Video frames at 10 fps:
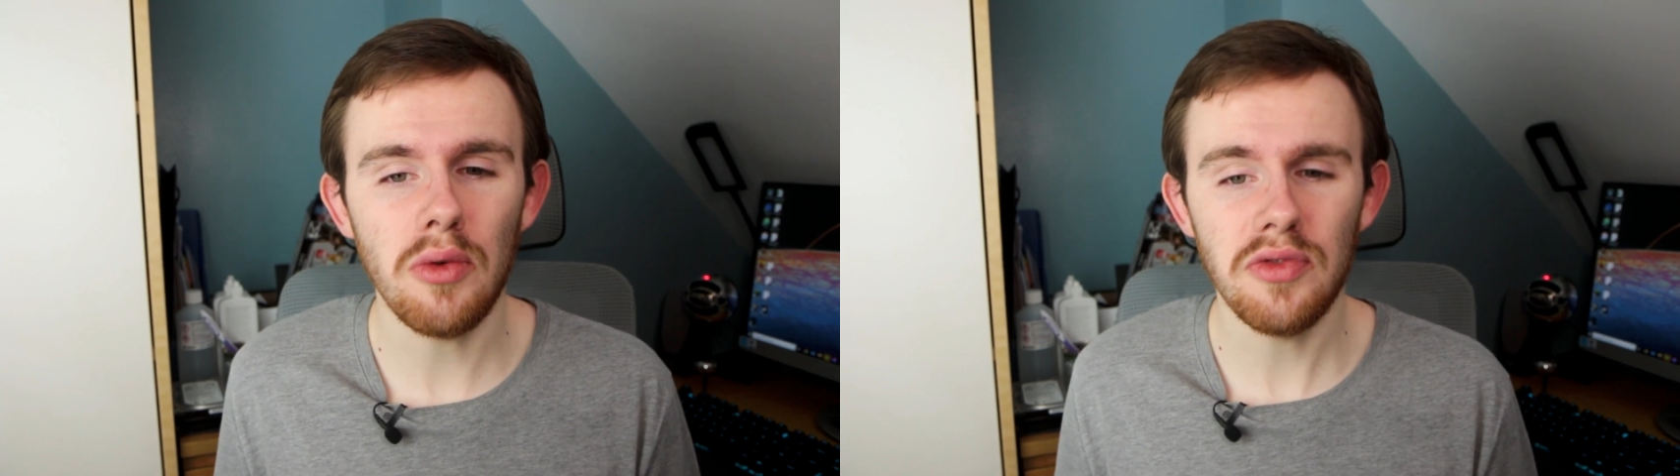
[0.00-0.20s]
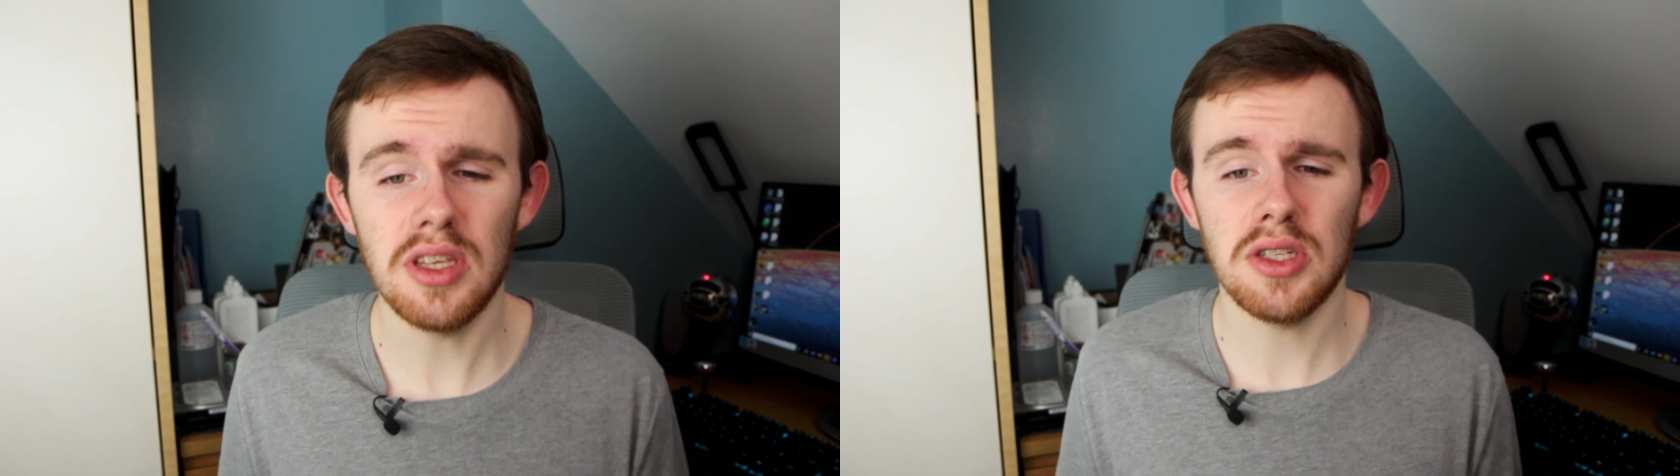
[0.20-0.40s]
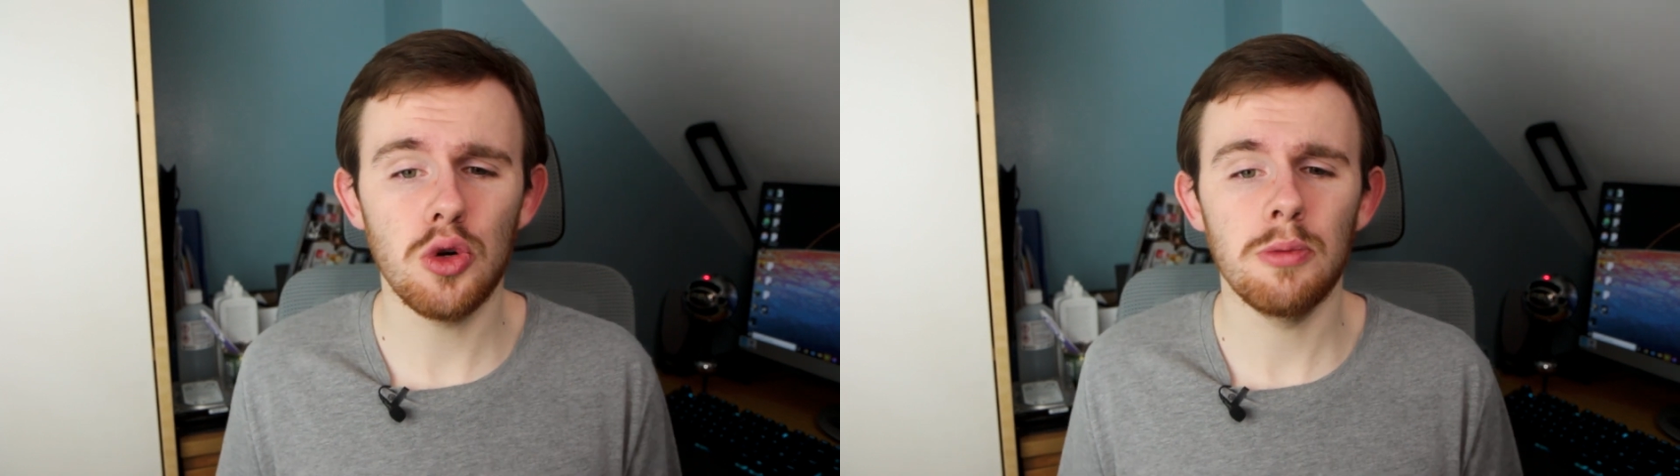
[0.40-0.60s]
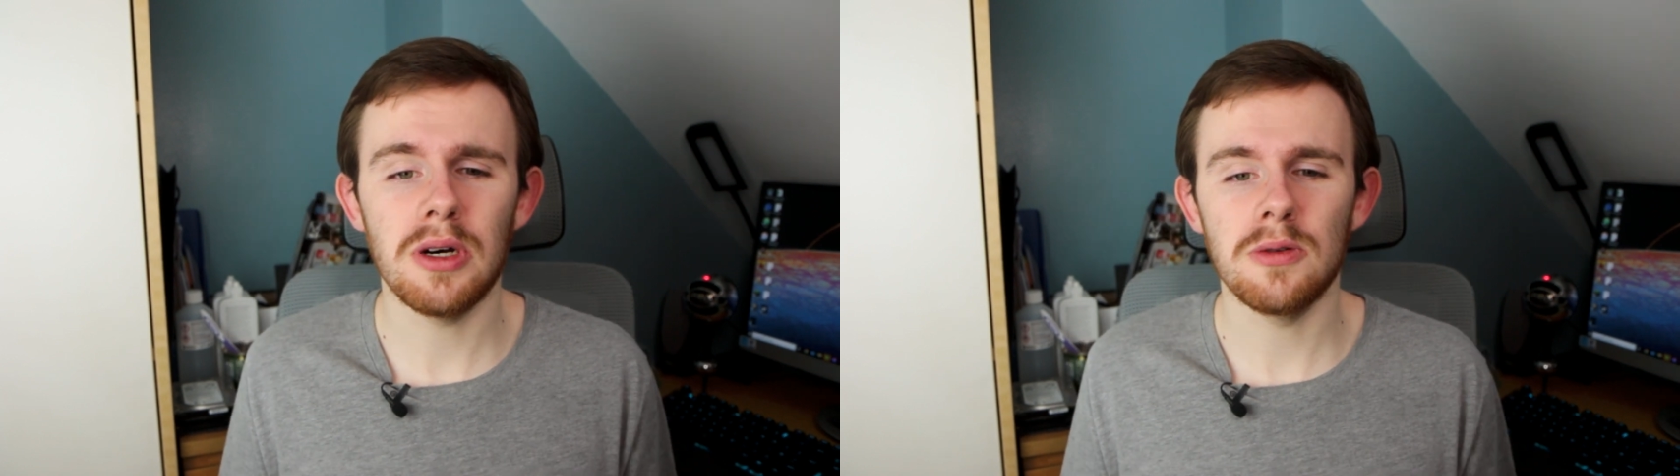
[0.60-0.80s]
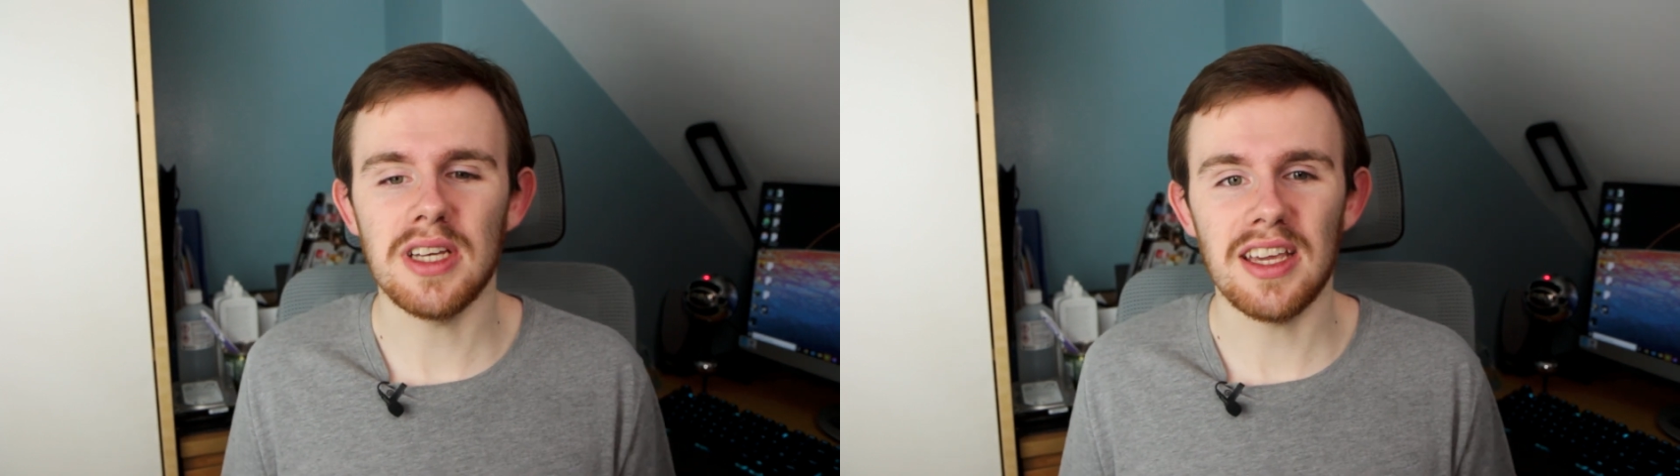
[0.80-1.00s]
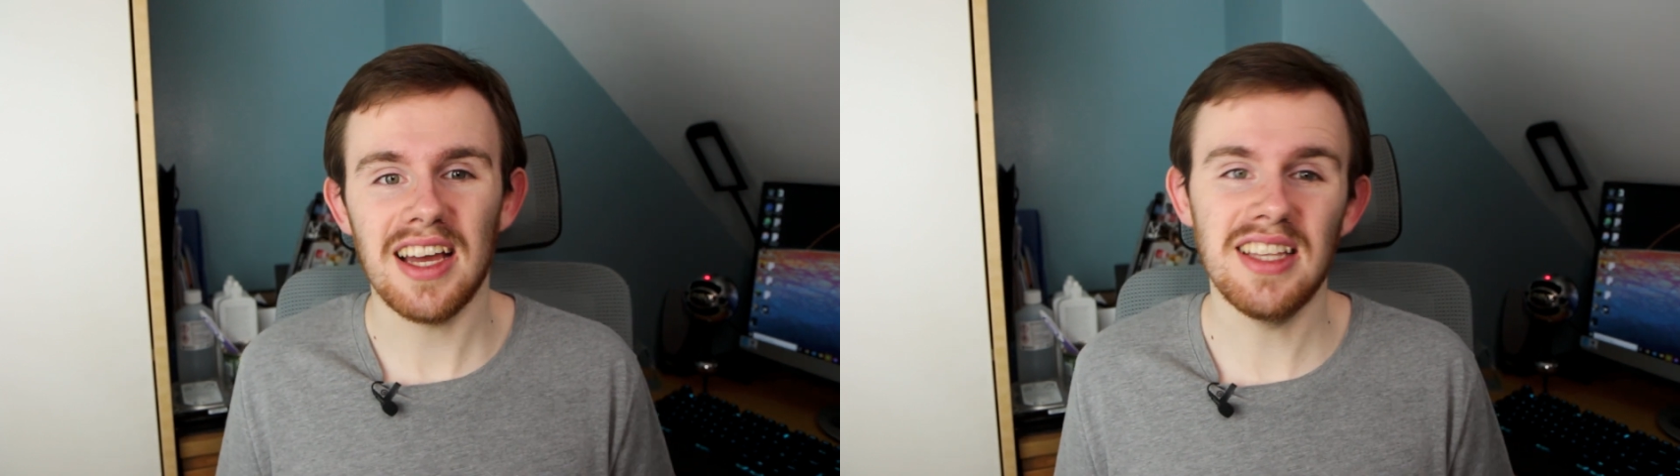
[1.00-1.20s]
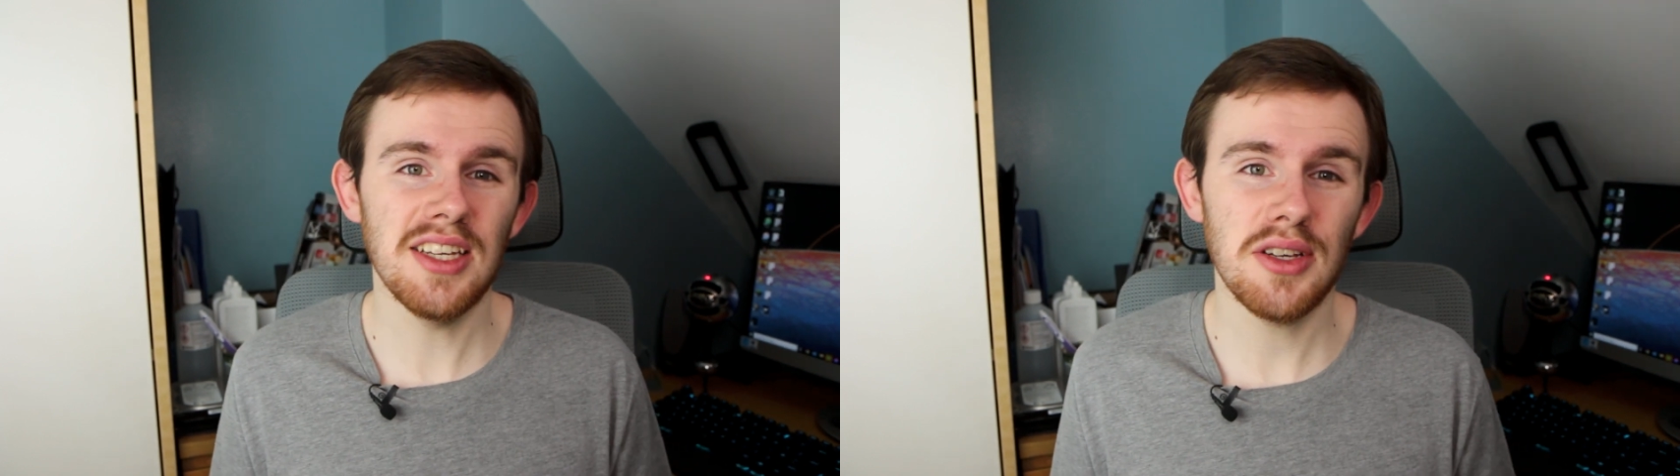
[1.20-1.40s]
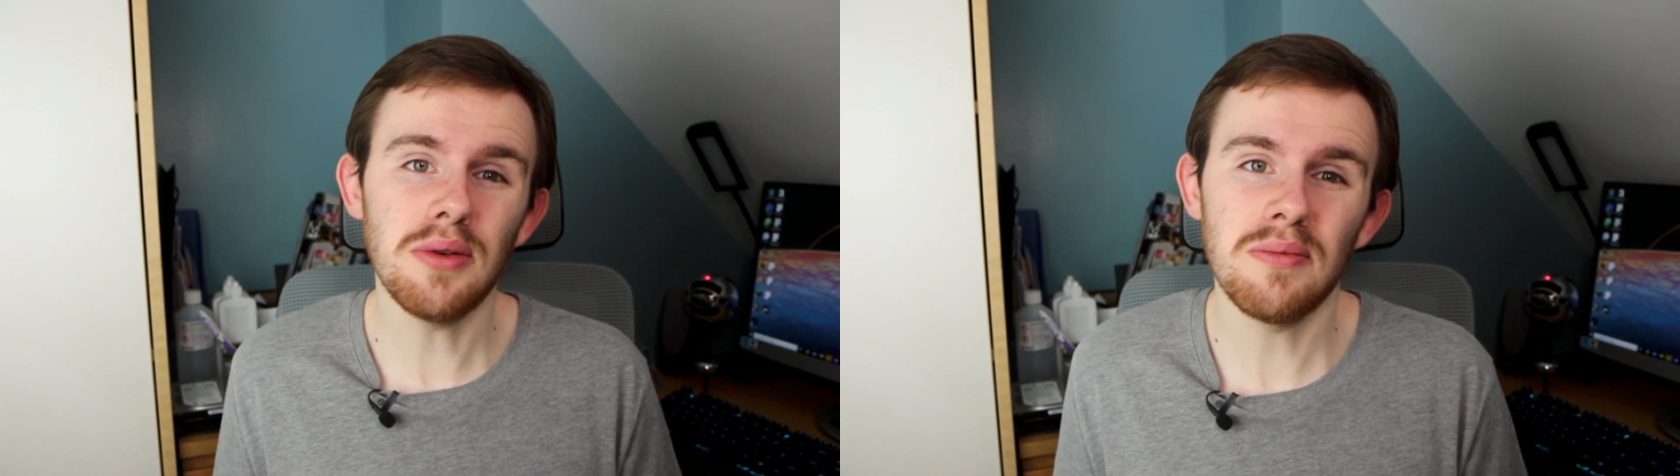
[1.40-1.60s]
of the school building and
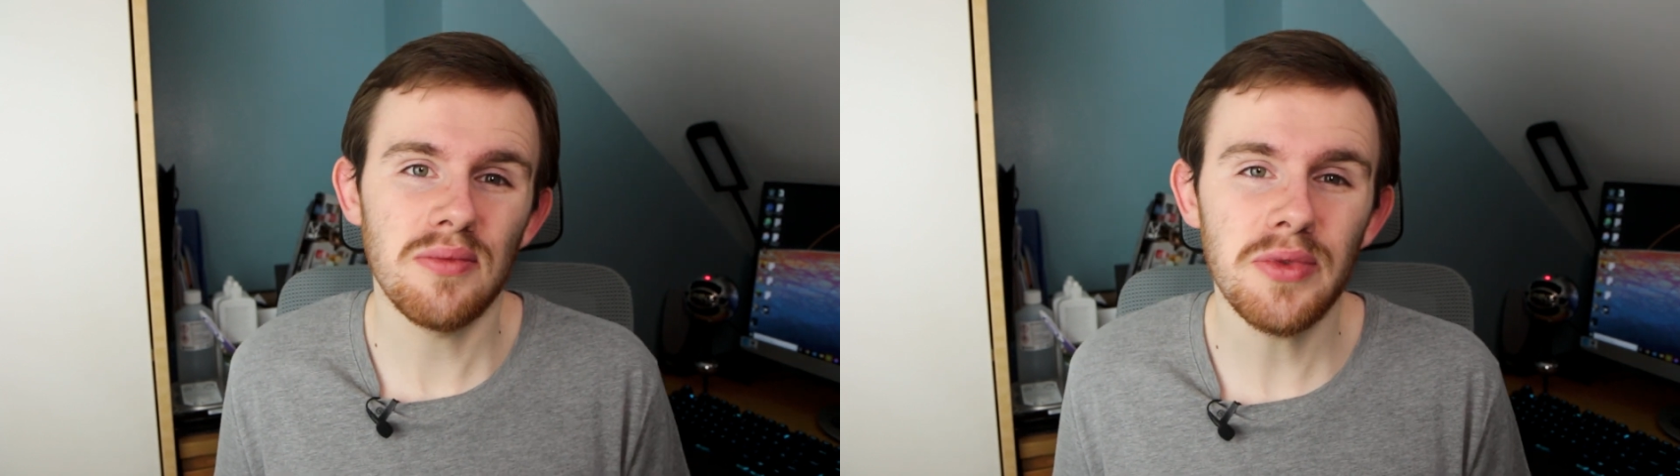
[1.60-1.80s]
you can